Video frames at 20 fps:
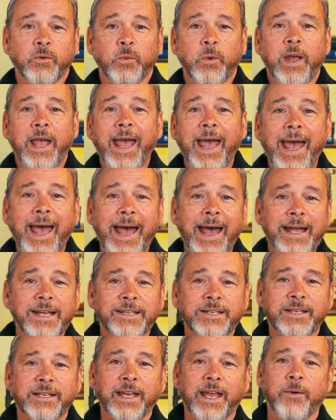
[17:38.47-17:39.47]
We
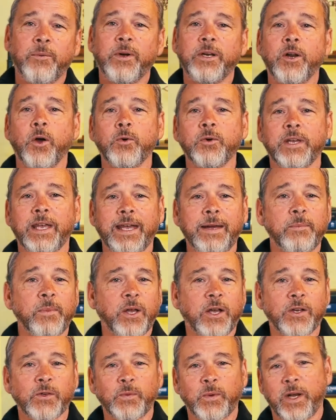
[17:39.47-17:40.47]
ask and we don't get
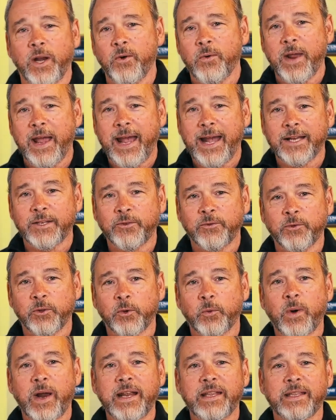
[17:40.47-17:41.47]
because we don't ask for the
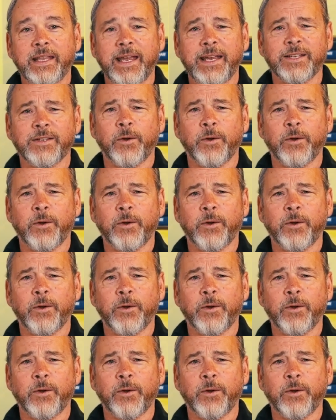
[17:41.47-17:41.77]
right things.